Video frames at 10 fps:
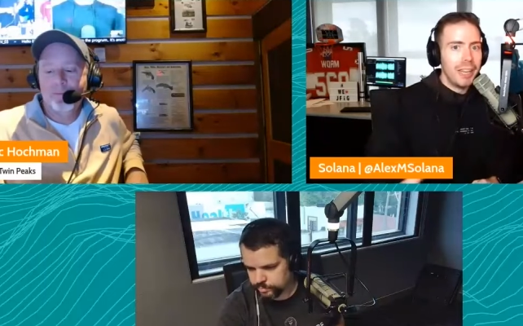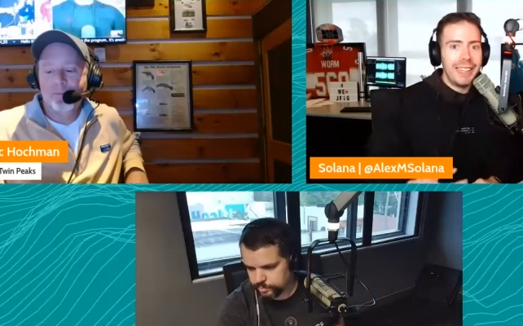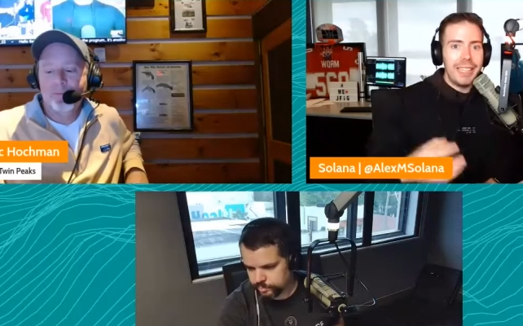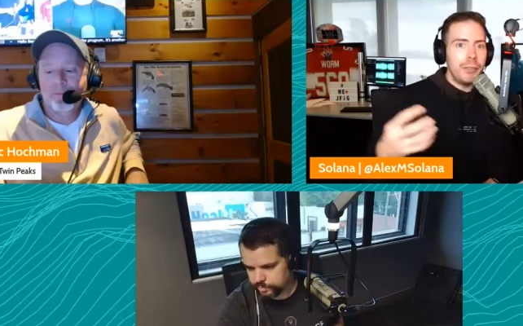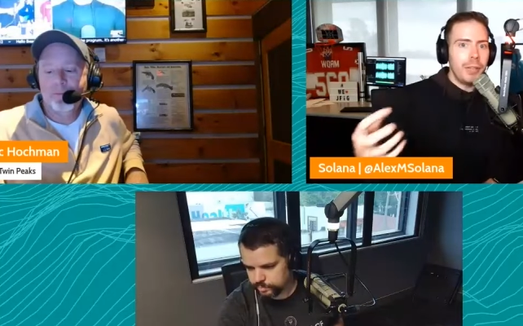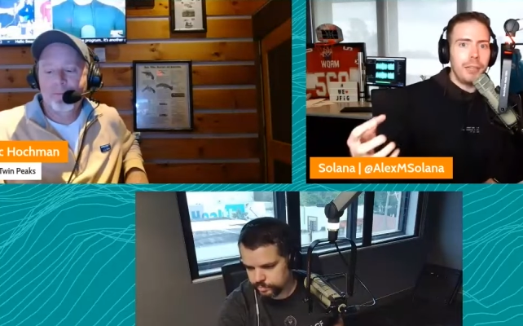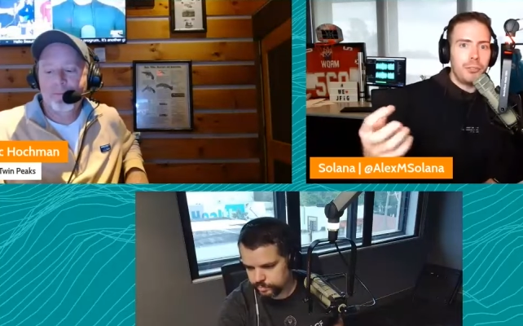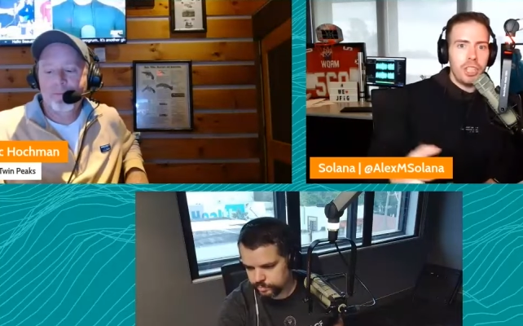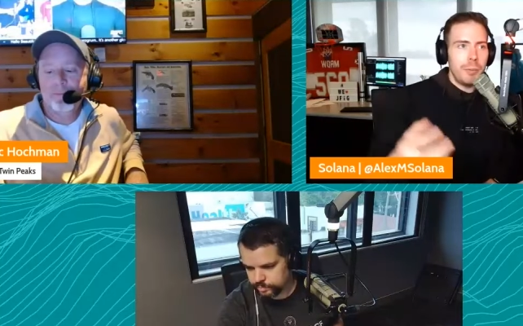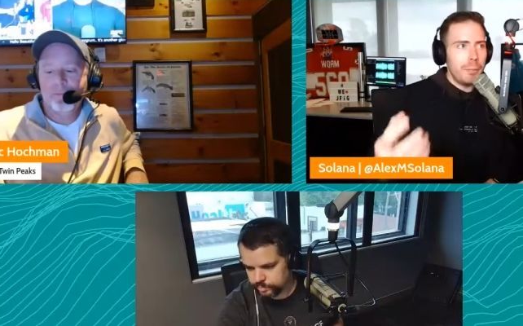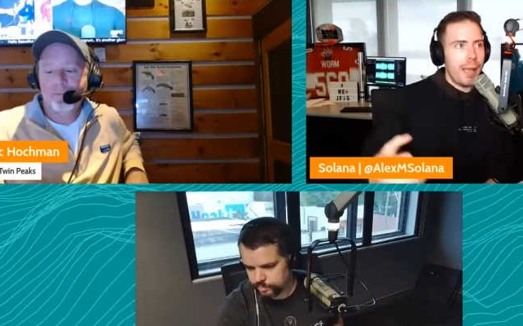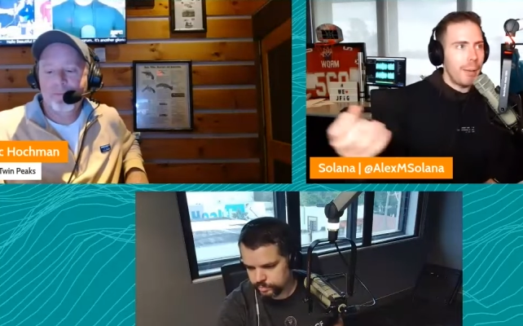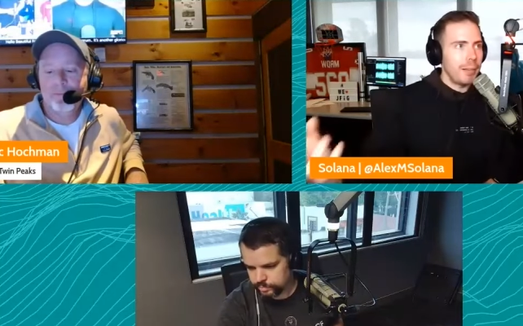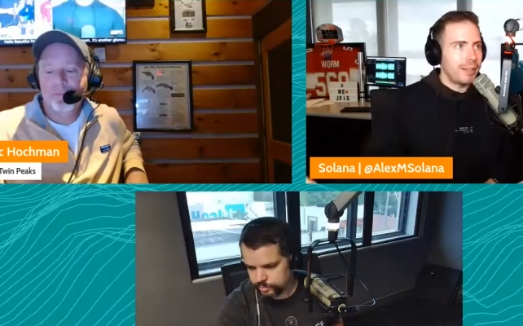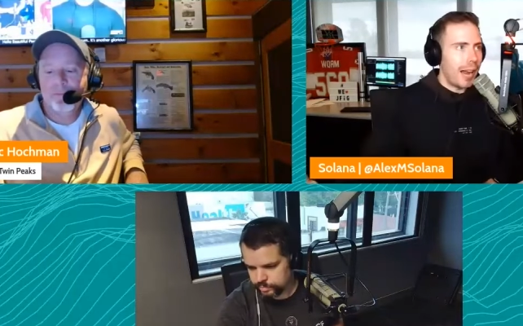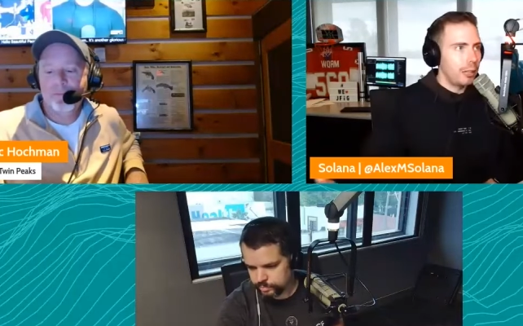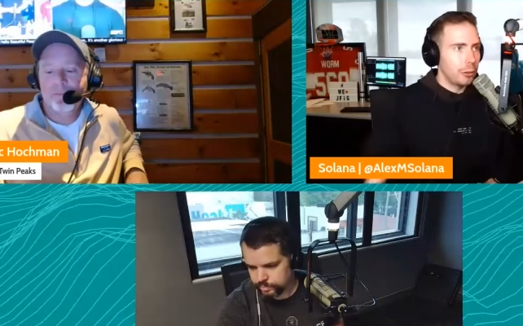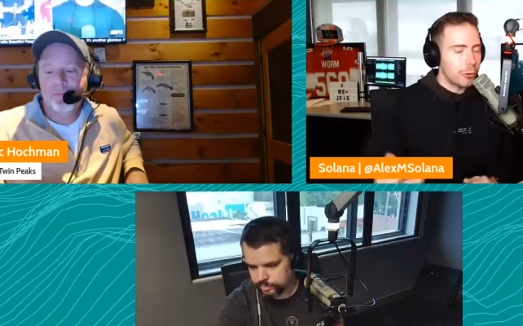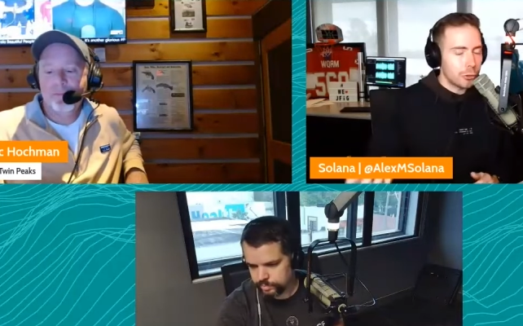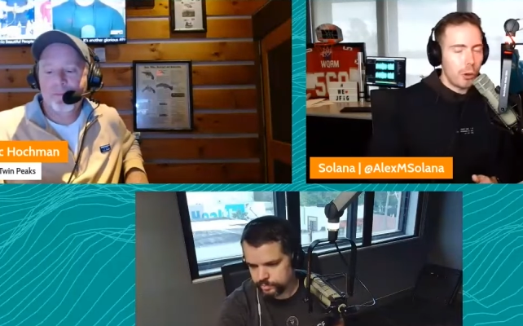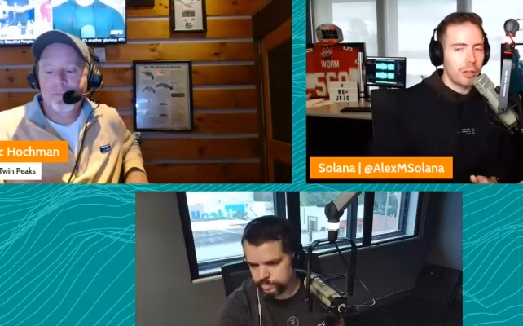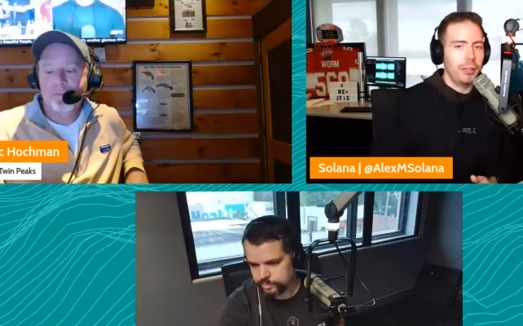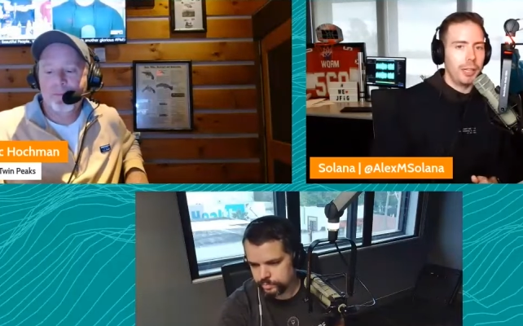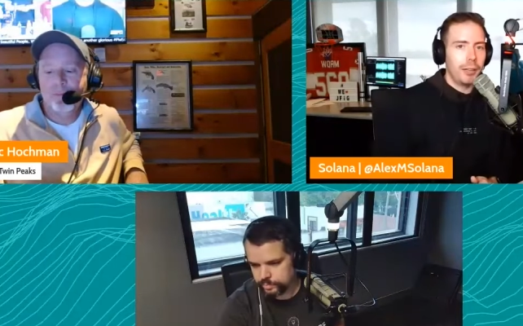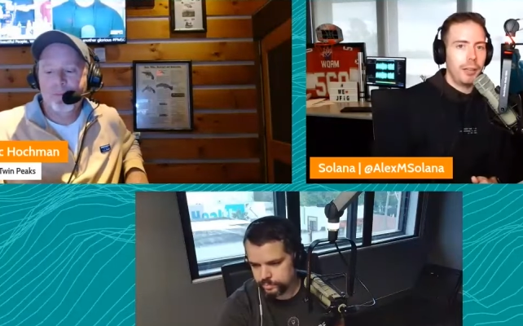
Speaker 1: even if Jimmy, Bam, and Tyler are struggling.